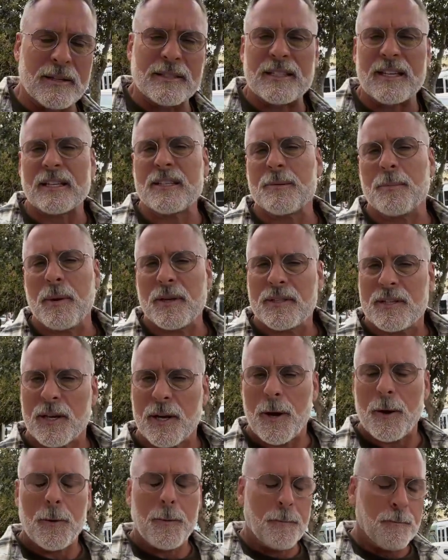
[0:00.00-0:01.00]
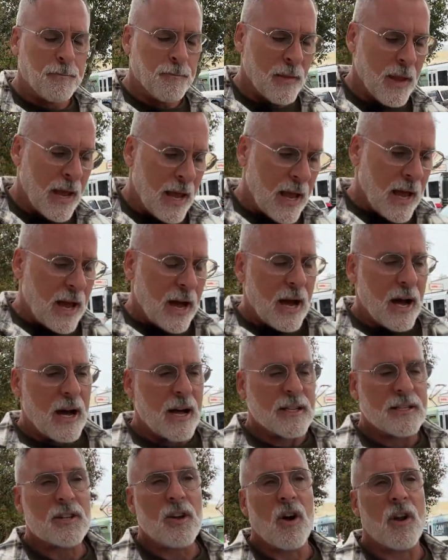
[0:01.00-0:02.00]
6 months ago.
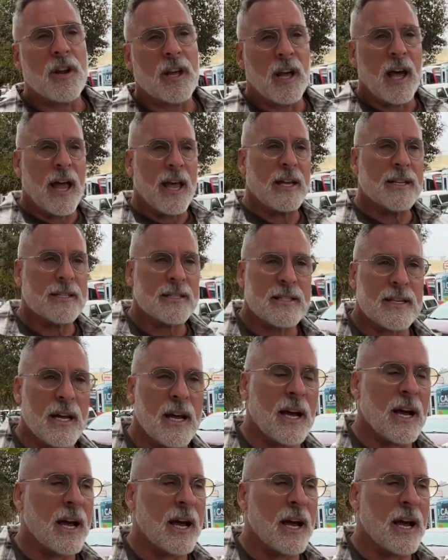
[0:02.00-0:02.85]
It's called Elaine's,